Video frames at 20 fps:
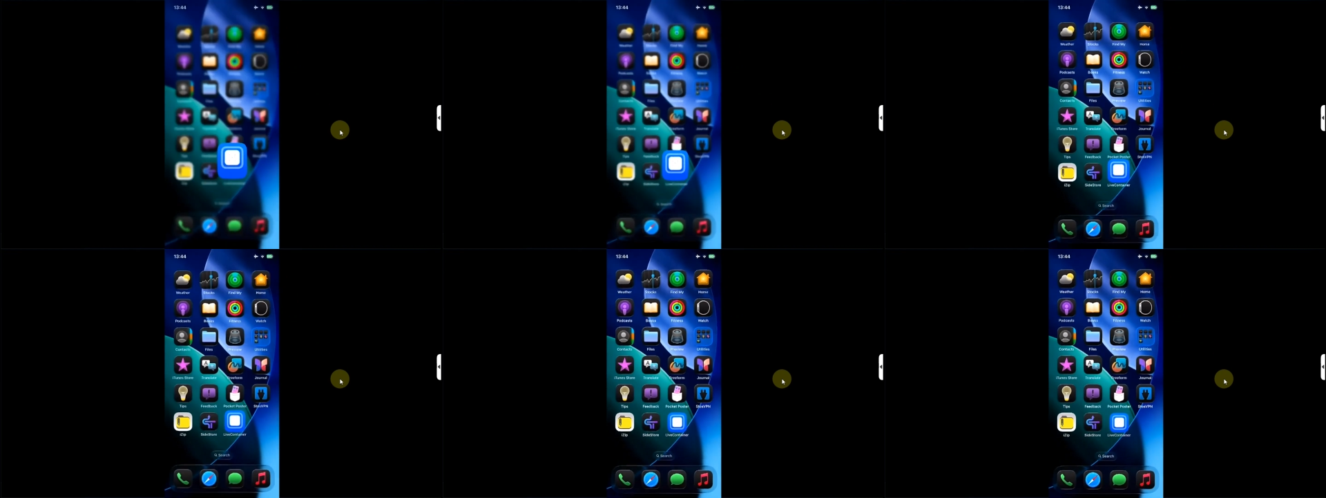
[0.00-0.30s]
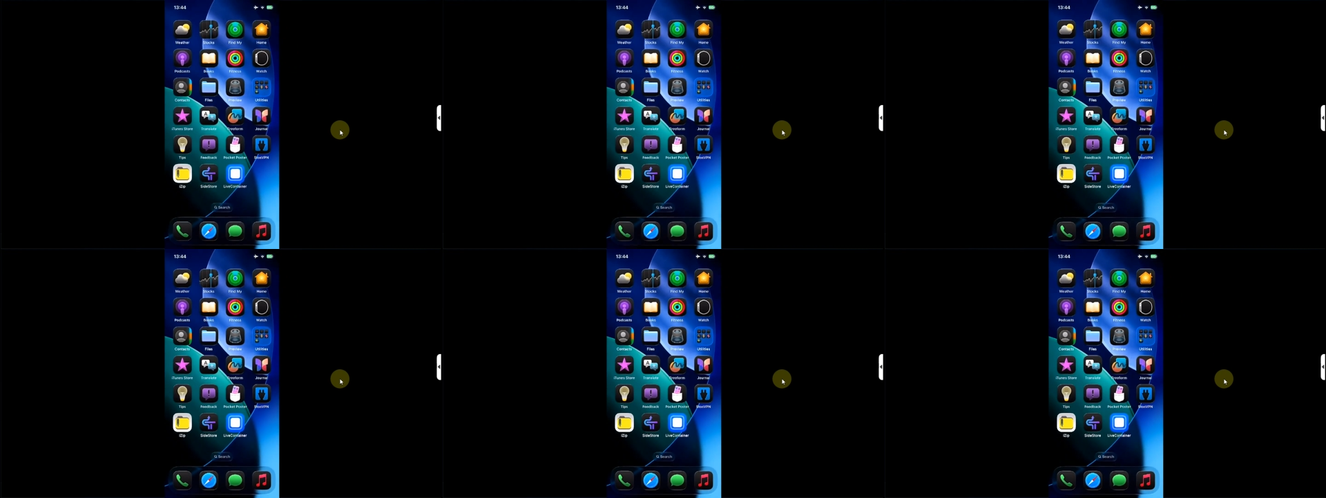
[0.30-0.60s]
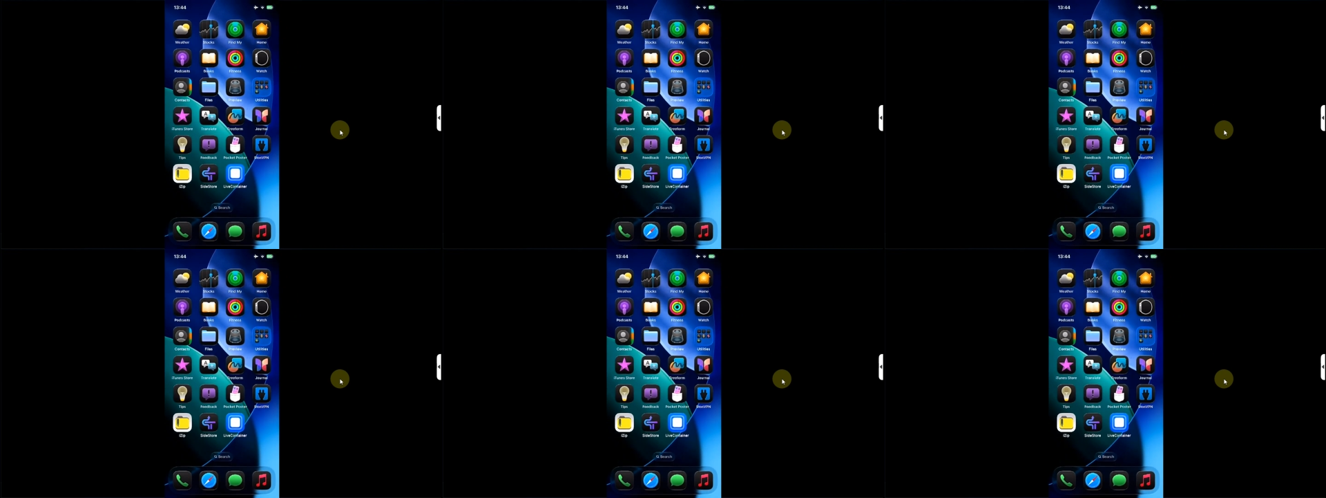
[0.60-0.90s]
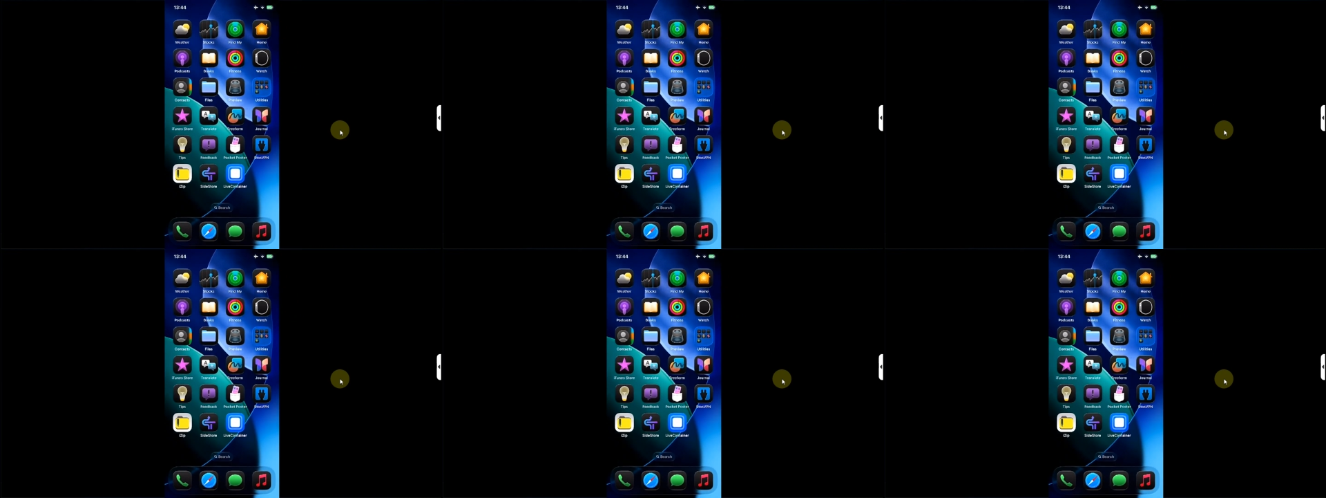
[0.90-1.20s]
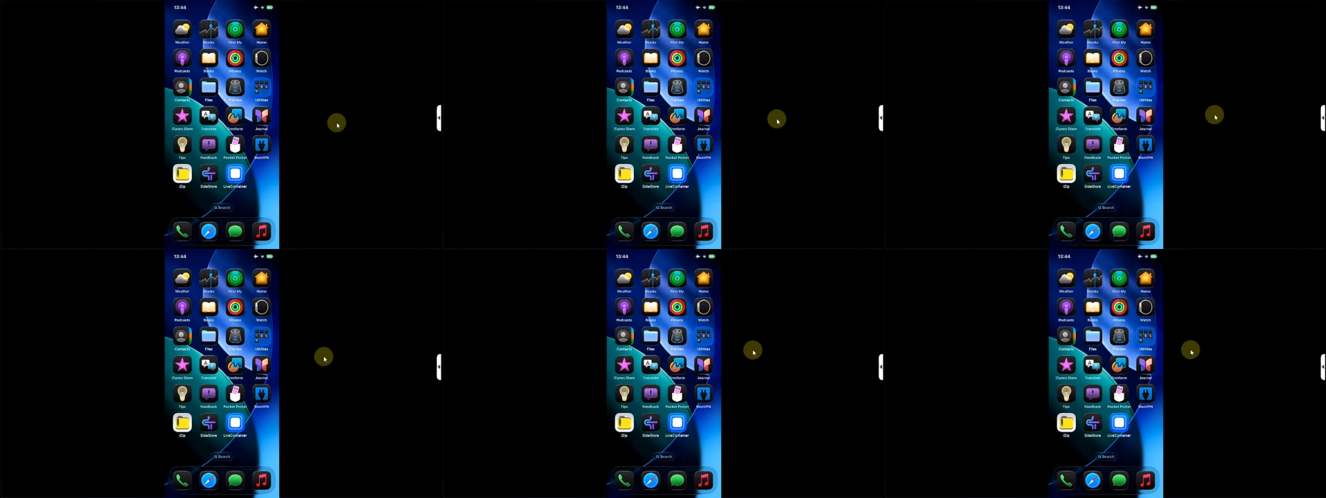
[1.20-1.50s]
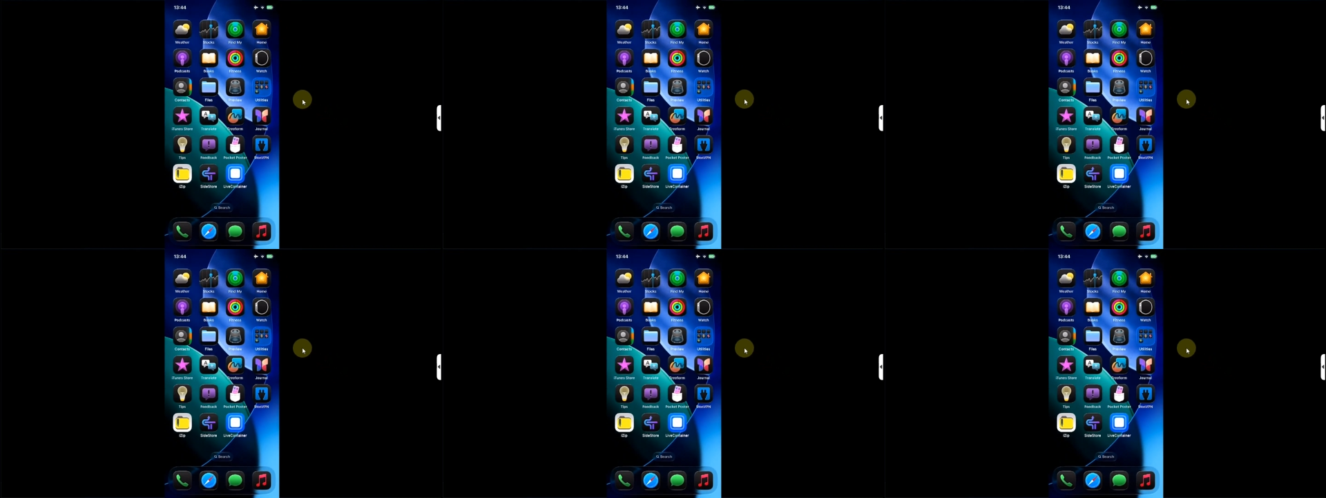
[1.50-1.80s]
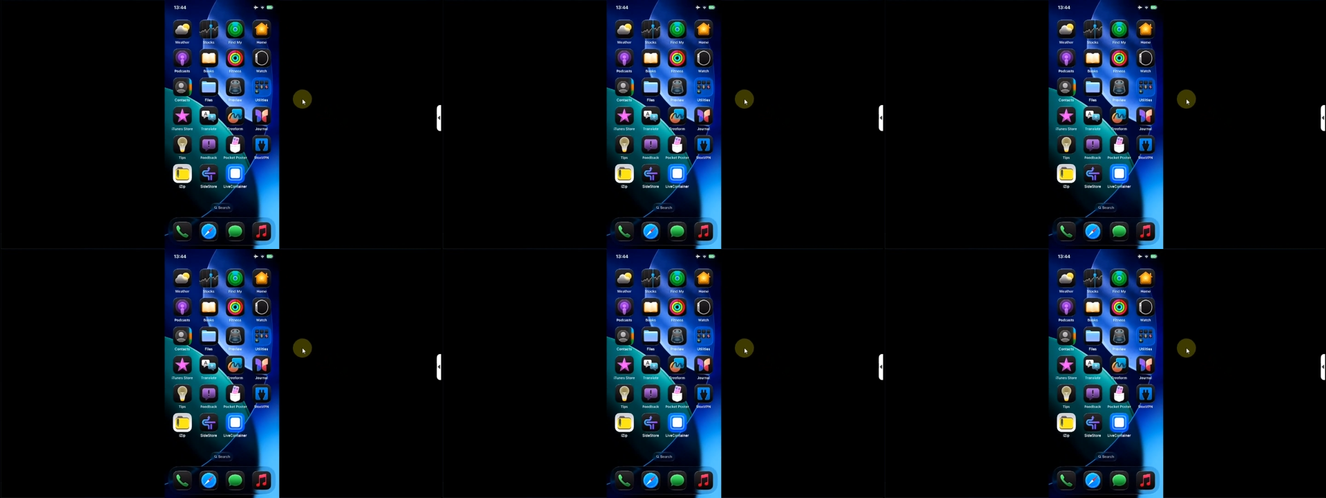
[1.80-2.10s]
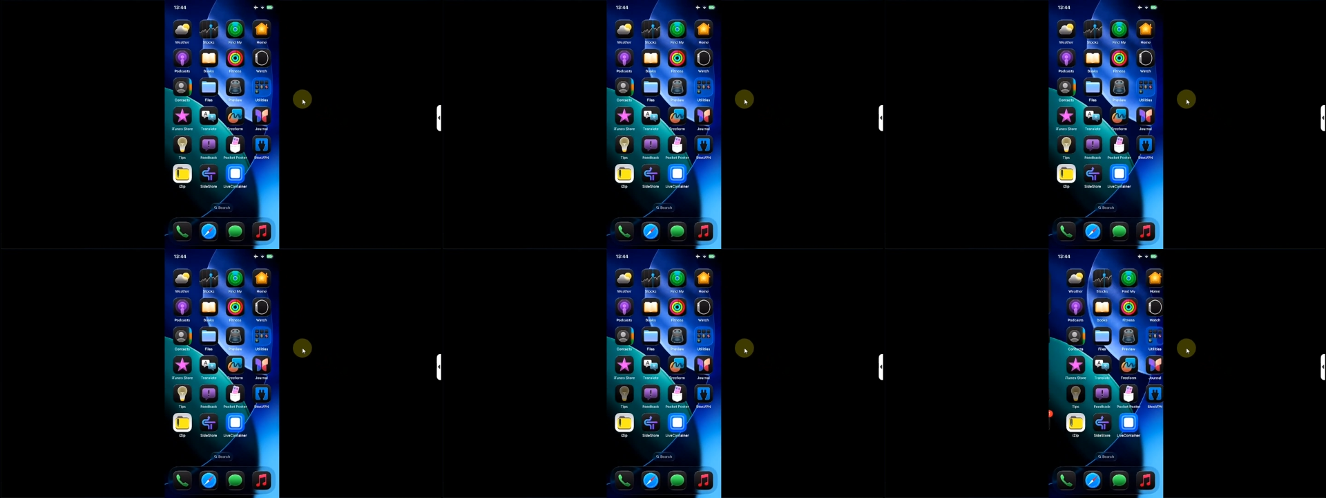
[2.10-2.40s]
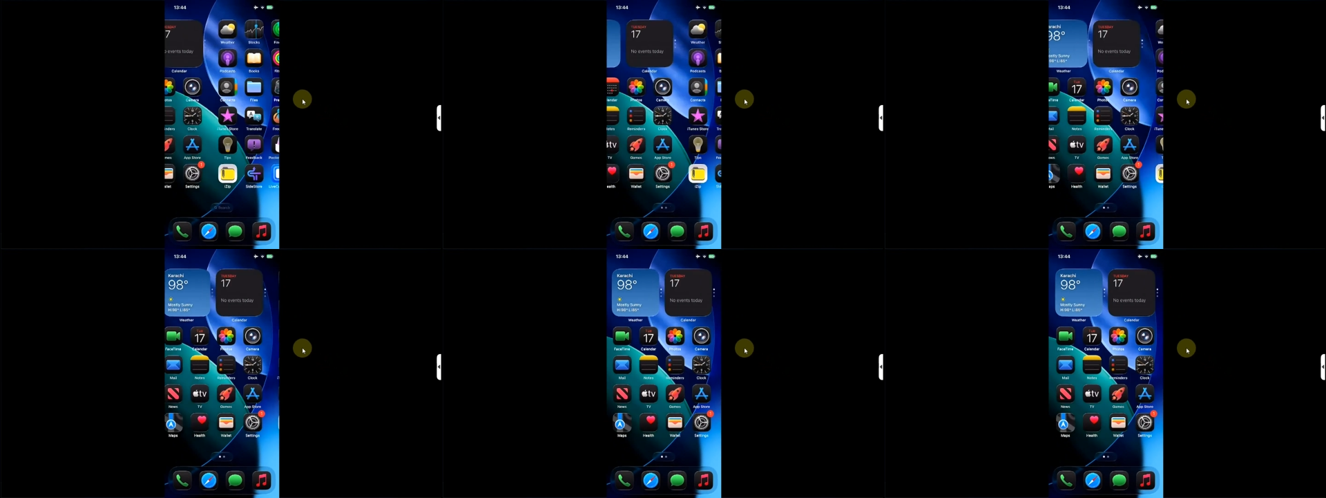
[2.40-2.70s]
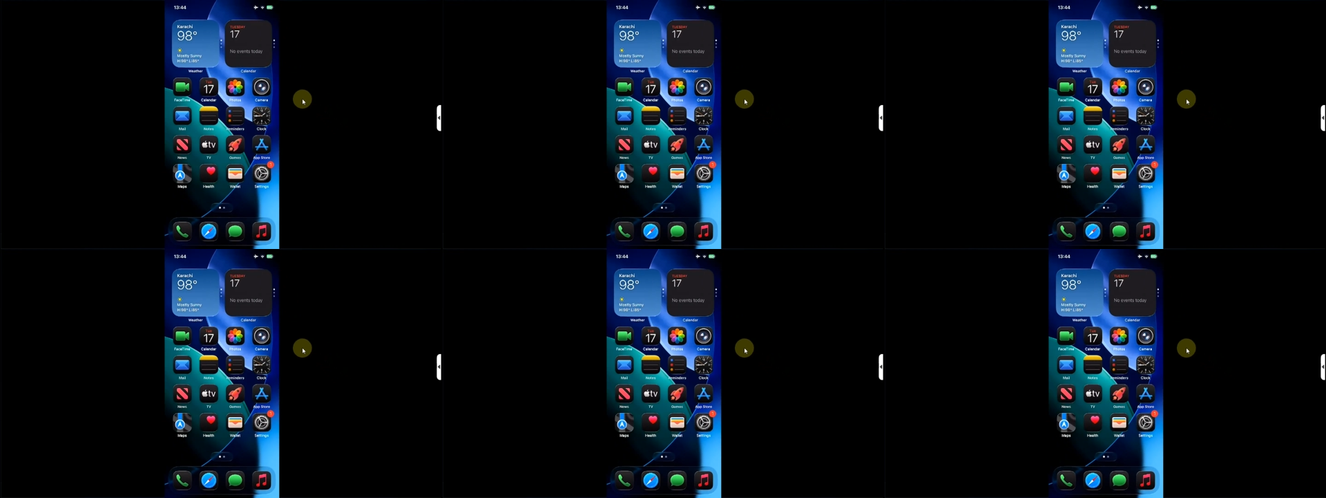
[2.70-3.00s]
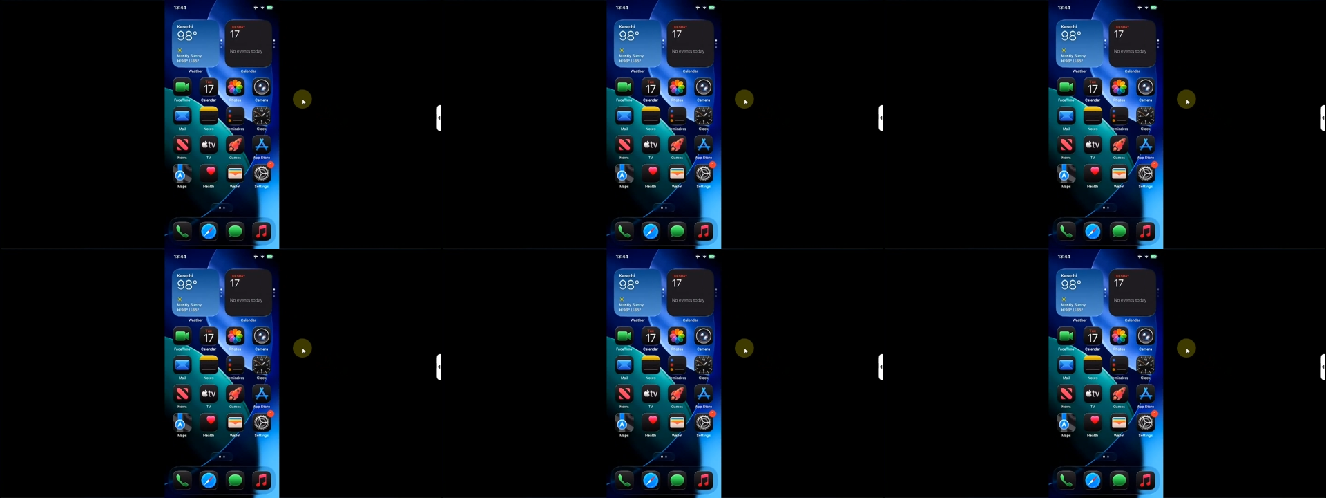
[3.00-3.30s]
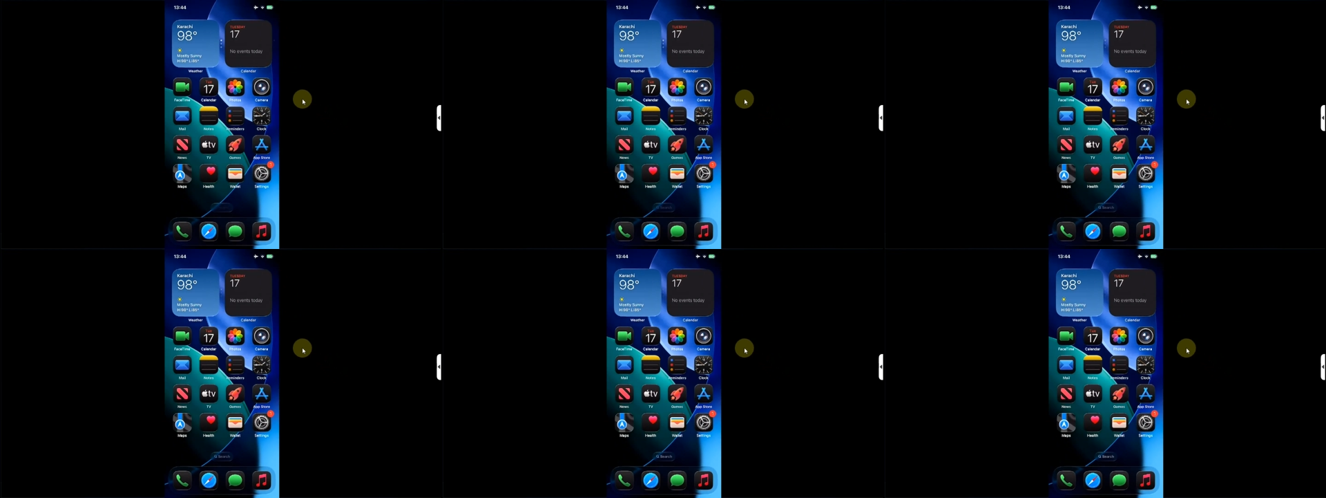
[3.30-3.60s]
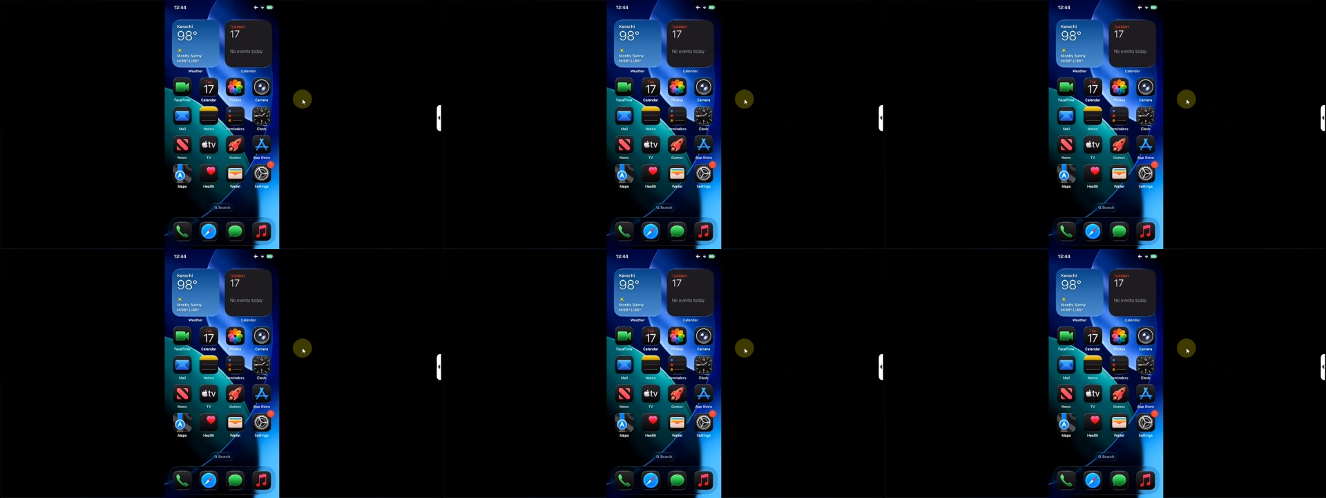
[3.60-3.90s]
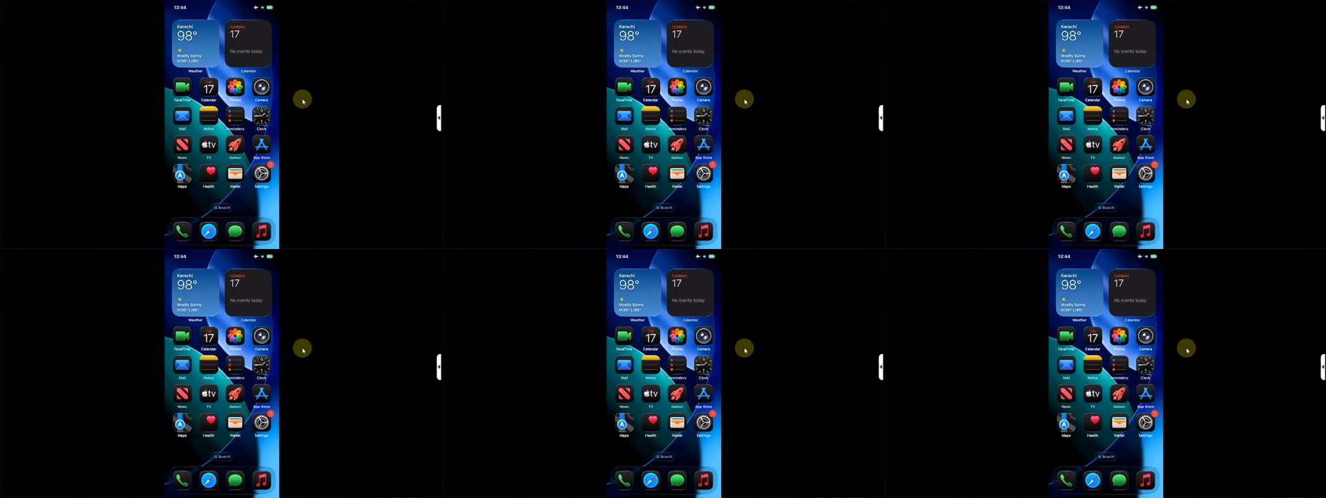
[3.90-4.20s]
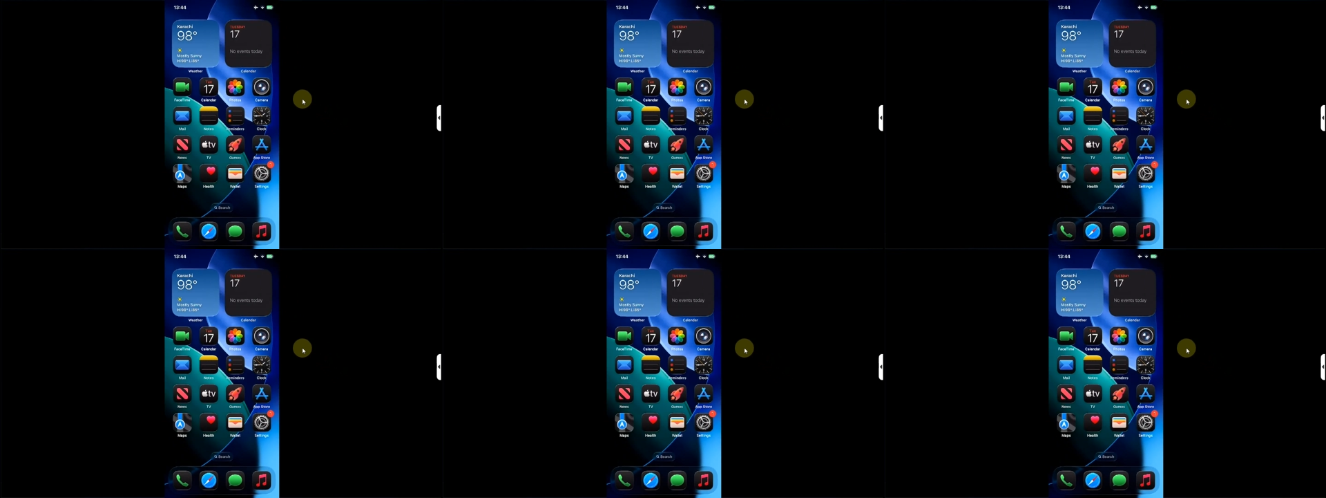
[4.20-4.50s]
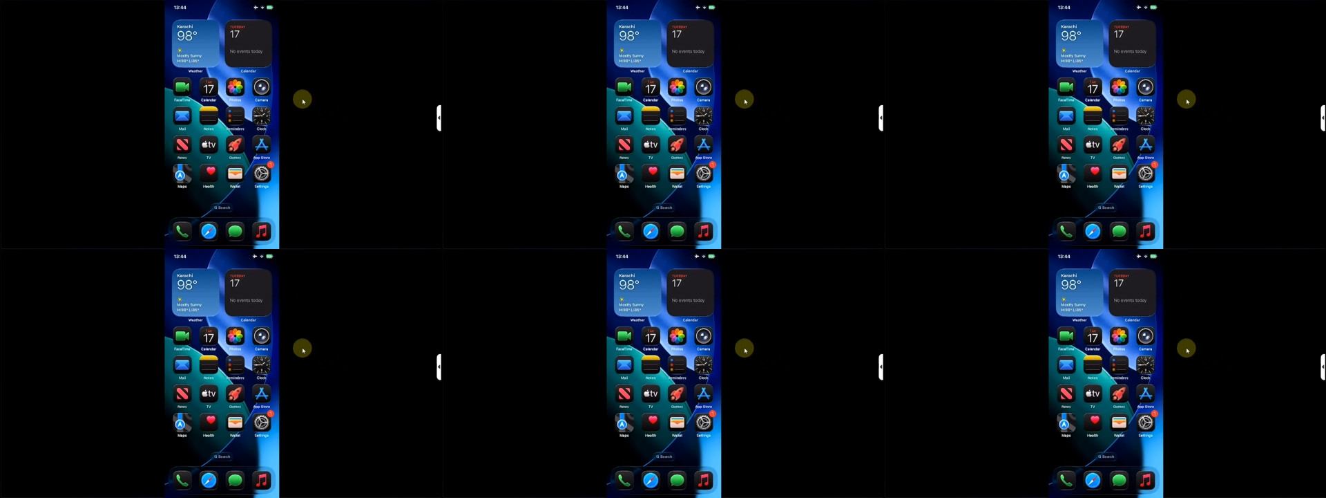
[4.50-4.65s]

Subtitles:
(no speaker visible)